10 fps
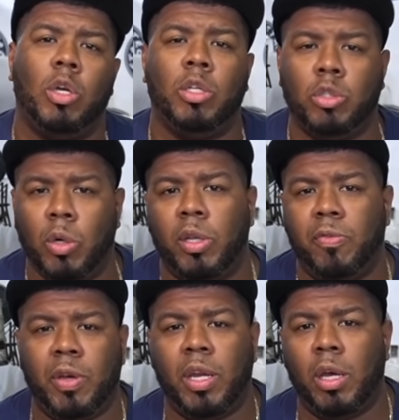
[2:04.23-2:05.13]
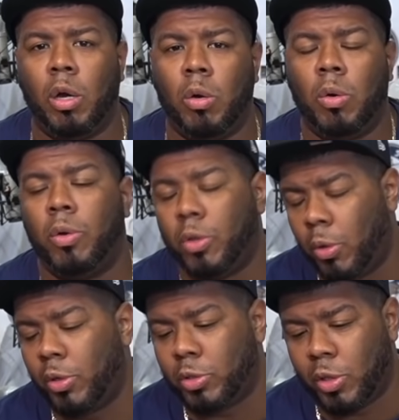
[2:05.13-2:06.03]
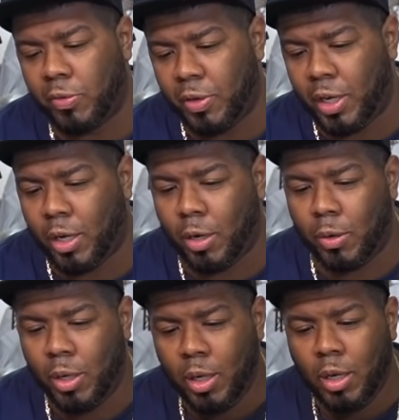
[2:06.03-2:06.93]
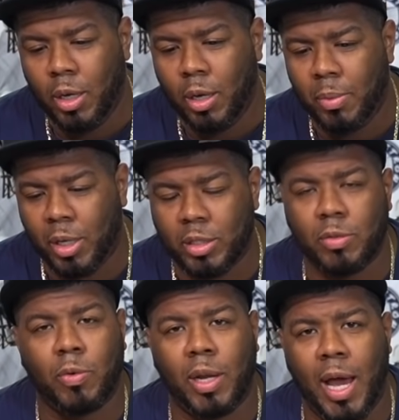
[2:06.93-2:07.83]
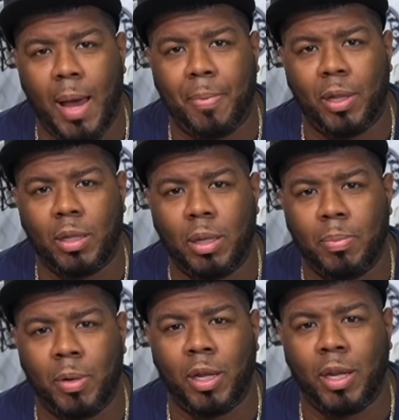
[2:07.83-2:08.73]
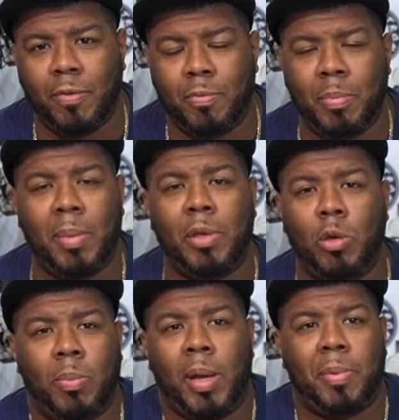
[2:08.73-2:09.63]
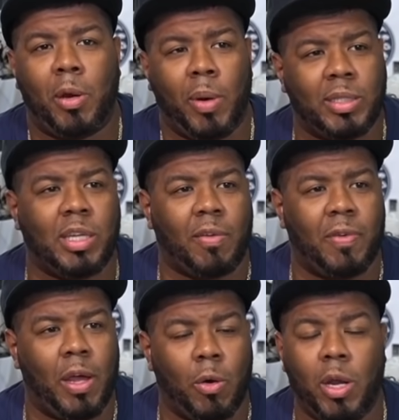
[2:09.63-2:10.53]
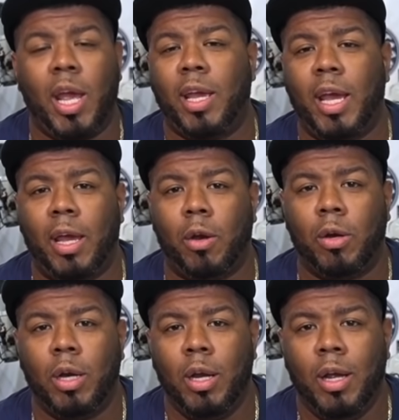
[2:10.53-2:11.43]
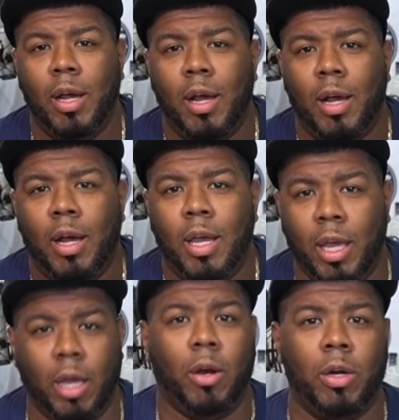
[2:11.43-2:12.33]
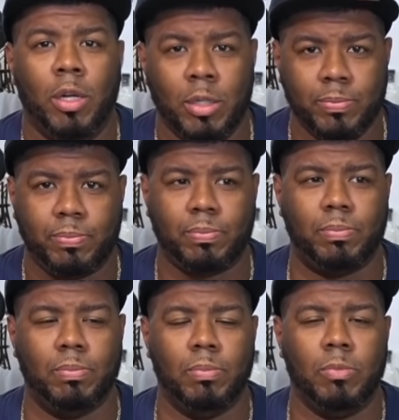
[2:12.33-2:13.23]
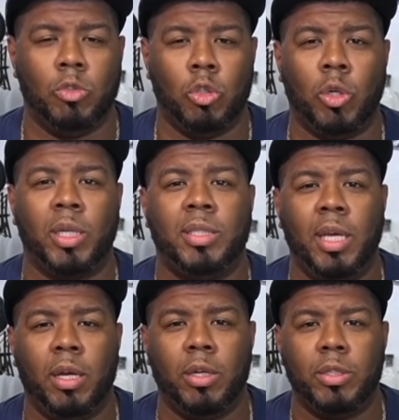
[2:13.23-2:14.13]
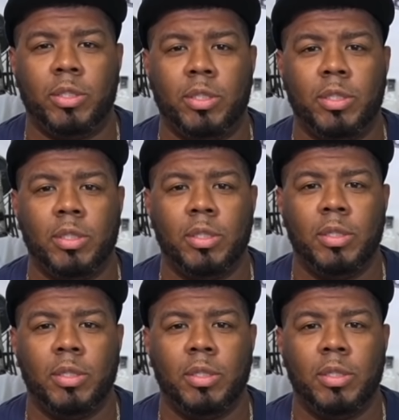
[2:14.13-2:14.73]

enjoy the video, or don't enjoy the video because of what happened. But if maybe you might be a Red Sox fan or a Yankee hater, here to drink tears,